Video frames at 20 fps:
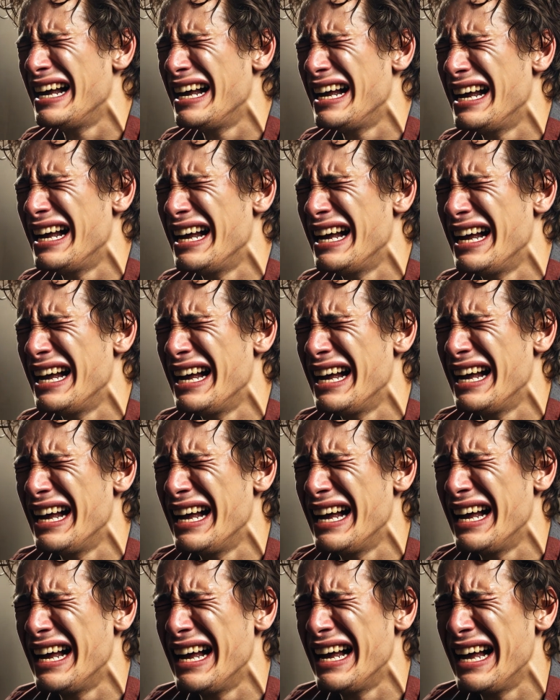or
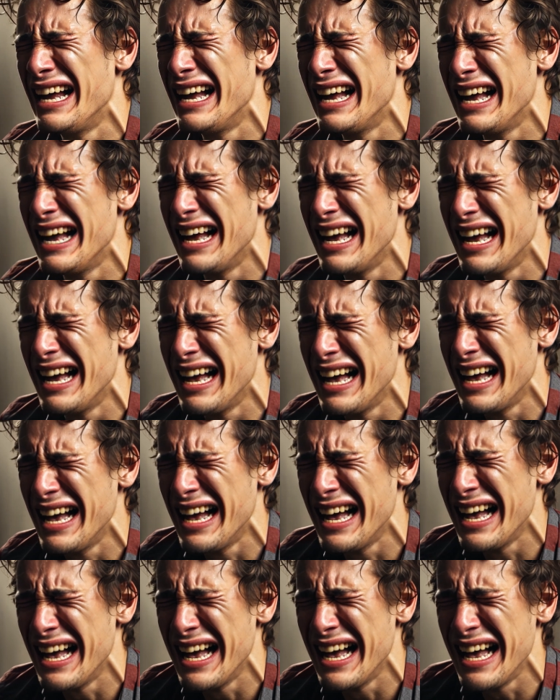maybe
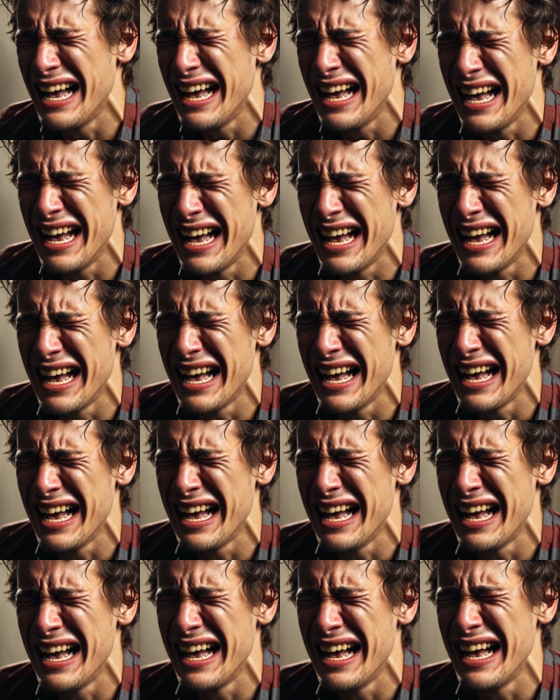for
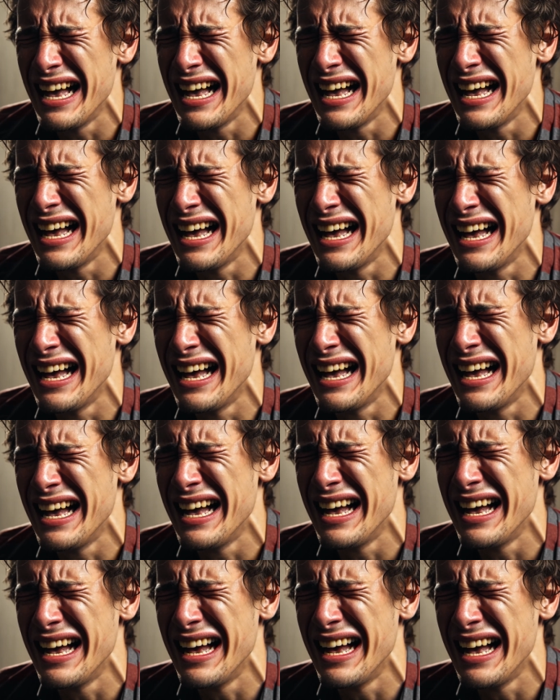you is
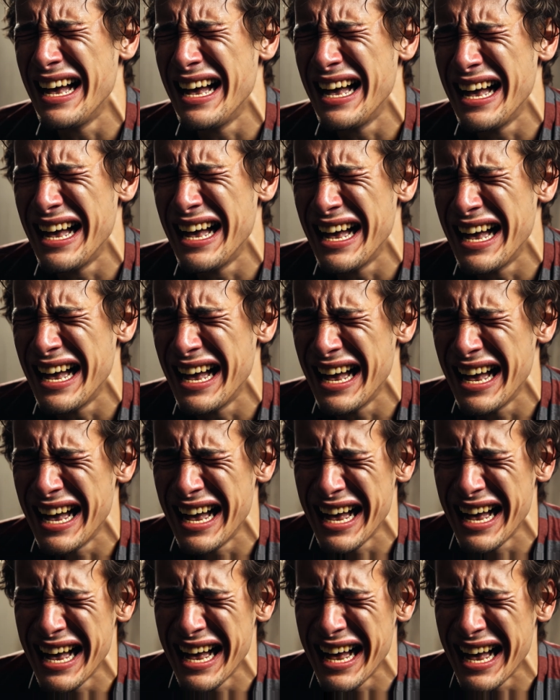a big
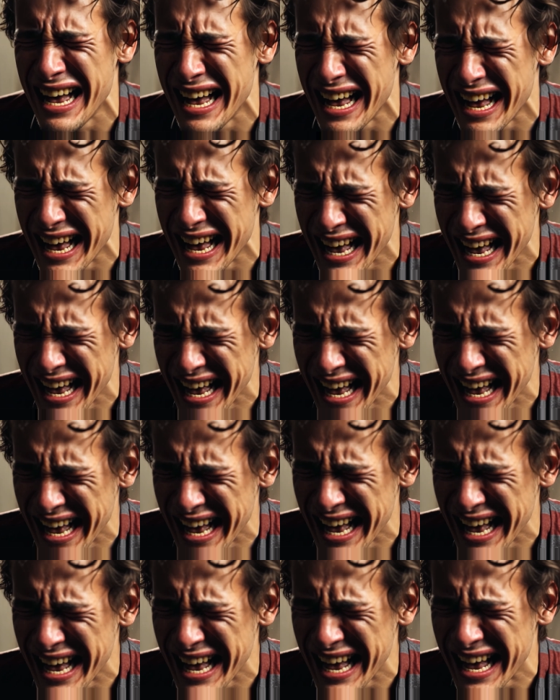relief,
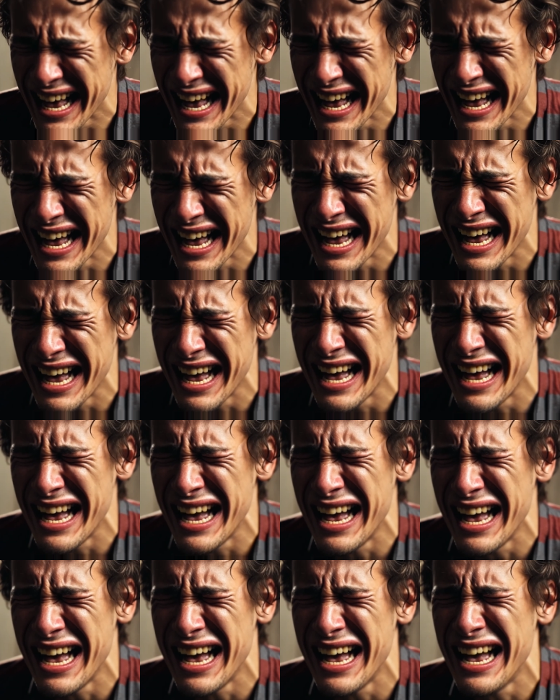like
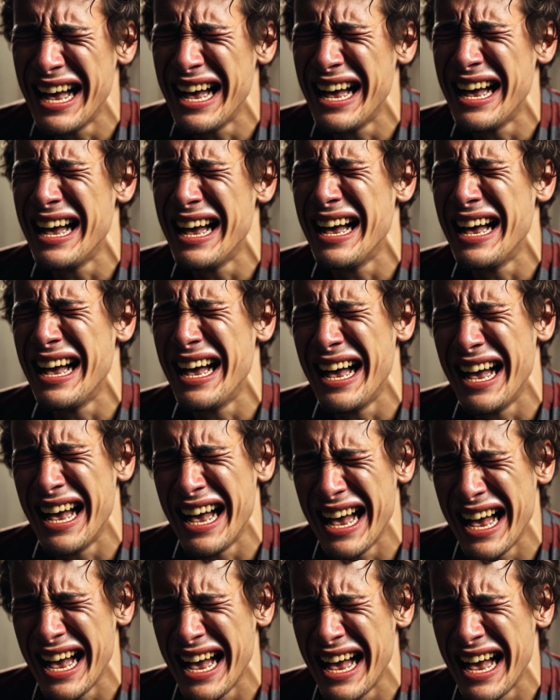maybe in the case of a
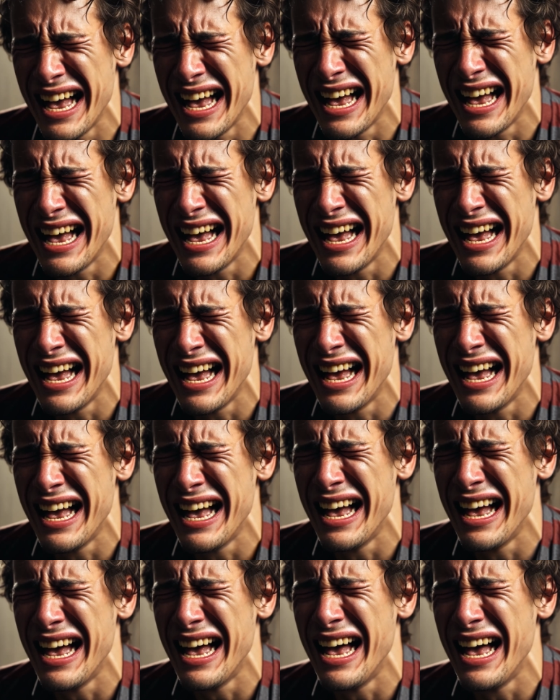divorce.
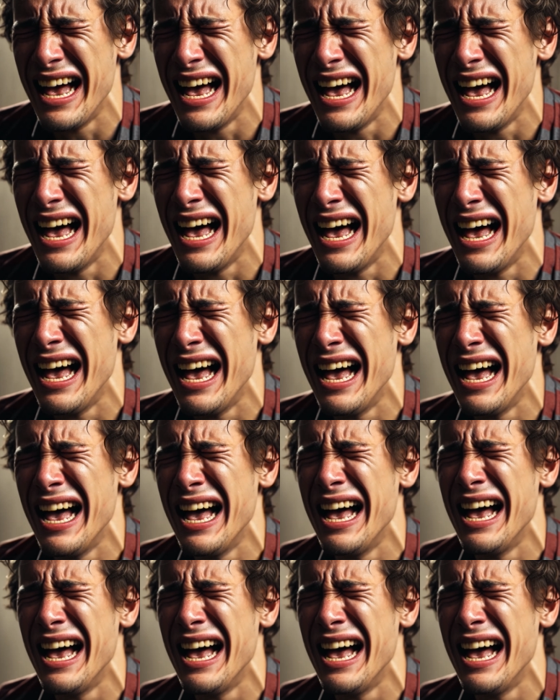I'm just giving you